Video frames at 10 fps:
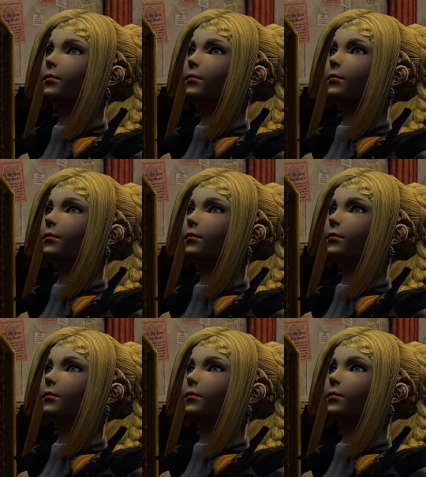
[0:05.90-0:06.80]

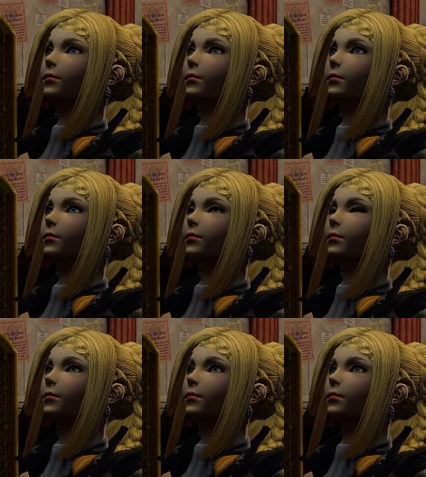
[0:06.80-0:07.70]

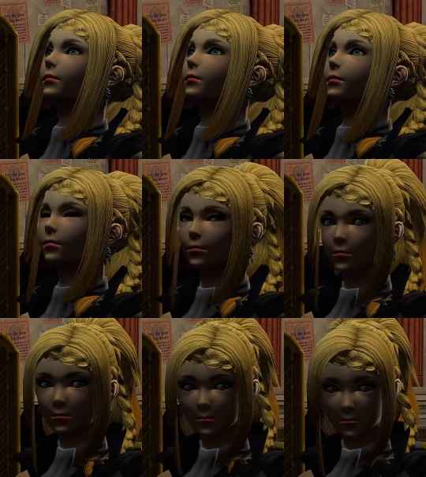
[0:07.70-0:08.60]

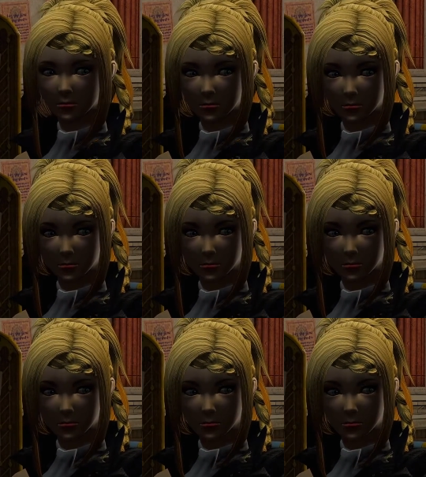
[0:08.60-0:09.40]
(silence)